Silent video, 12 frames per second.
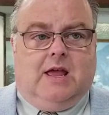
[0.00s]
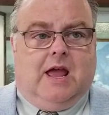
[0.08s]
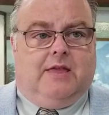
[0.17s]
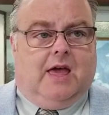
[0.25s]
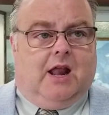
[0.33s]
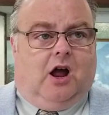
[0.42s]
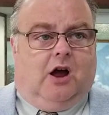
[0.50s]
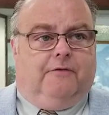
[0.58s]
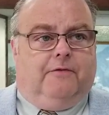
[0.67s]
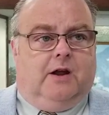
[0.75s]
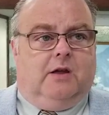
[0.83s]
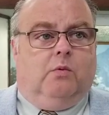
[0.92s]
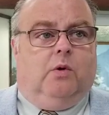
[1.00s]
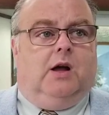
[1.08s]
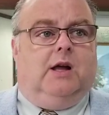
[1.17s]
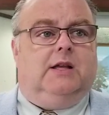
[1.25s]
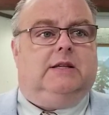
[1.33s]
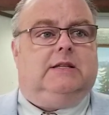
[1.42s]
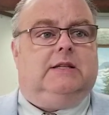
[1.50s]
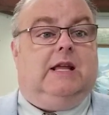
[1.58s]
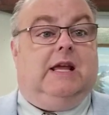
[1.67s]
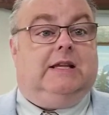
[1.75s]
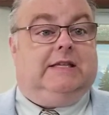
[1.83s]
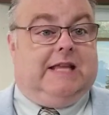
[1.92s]
and that offering was
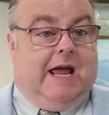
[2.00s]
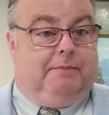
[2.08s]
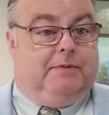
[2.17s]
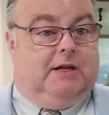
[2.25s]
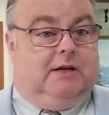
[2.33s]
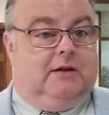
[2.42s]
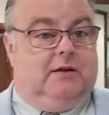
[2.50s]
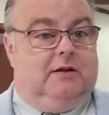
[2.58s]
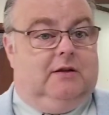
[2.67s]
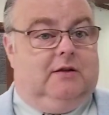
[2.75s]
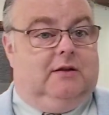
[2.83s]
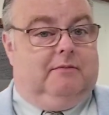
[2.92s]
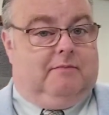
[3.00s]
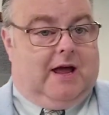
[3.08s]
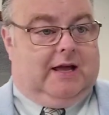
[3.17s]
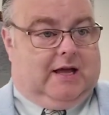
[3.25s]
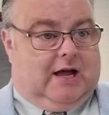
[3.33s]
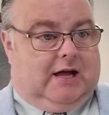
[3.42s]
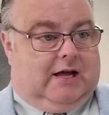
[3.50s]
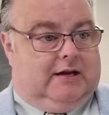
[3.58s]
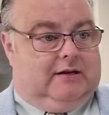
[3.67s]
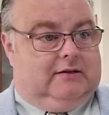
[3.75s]
accepted by God.